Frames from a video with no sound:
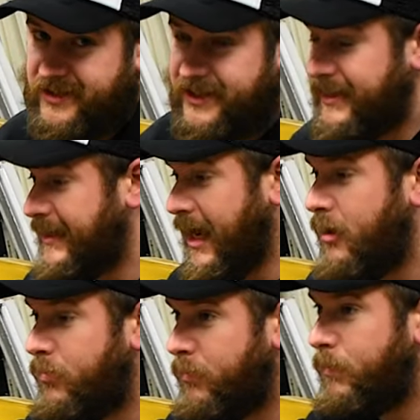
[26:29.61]
I think
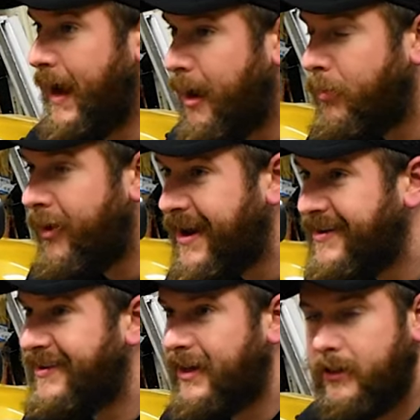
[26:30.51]

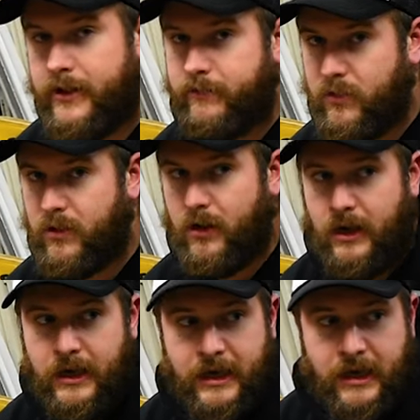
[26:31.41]
carburetted inline four
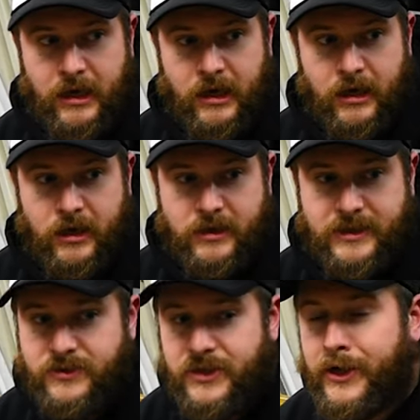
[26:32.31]

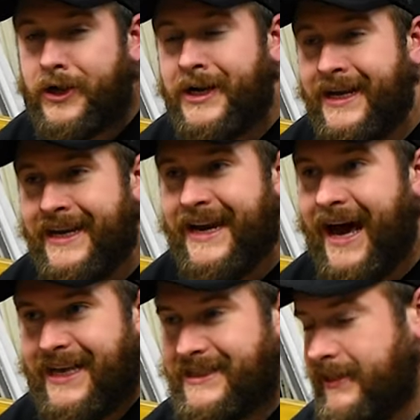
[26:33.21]
sounds really
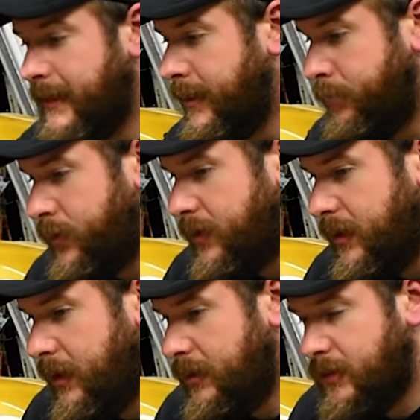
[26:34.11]
nice, but
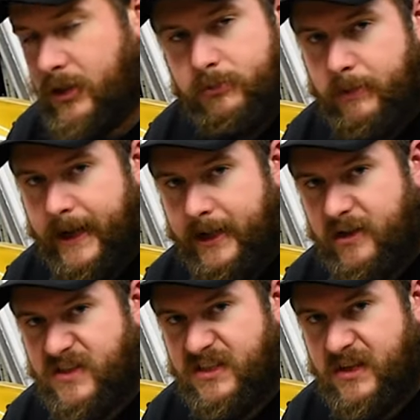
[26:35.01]
the Super Magna
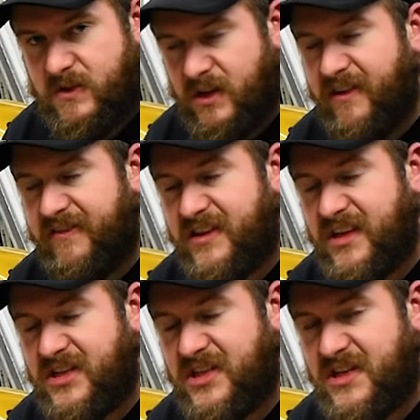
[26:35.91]
obviously sounds
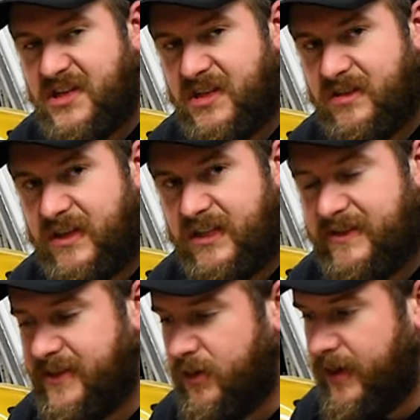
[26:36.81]
fantastic as well,
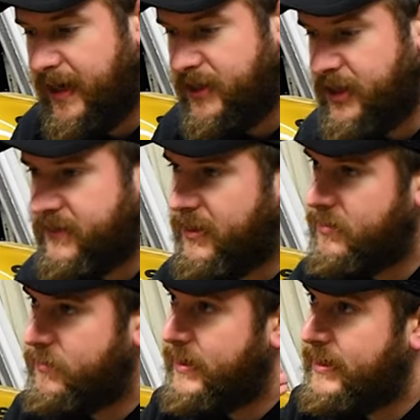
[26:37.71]
so chef's
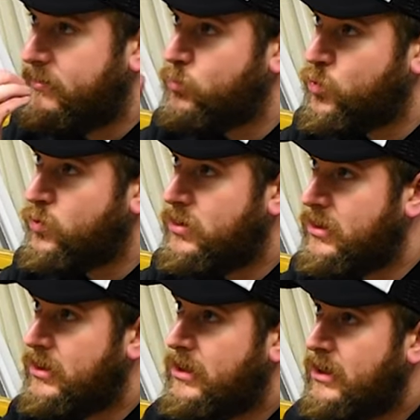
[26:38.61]
kiss for that.
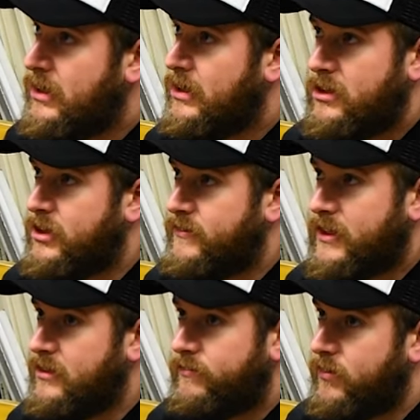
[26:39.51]
Chef's
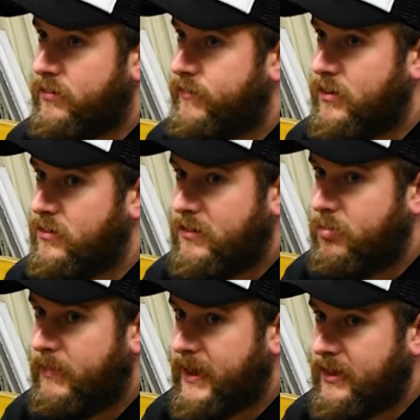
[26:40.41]
kiss for the
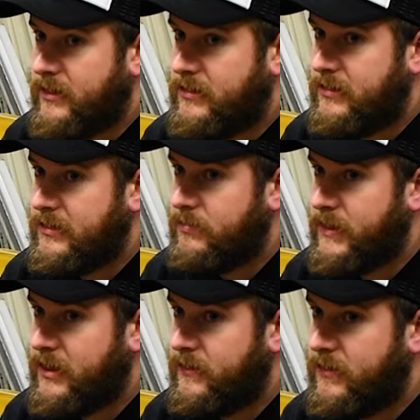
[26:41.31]
Super Magna, it's
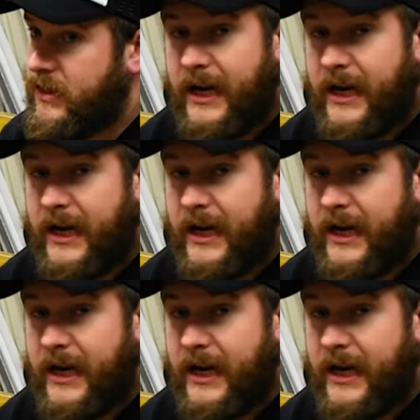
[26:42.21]
magnificent.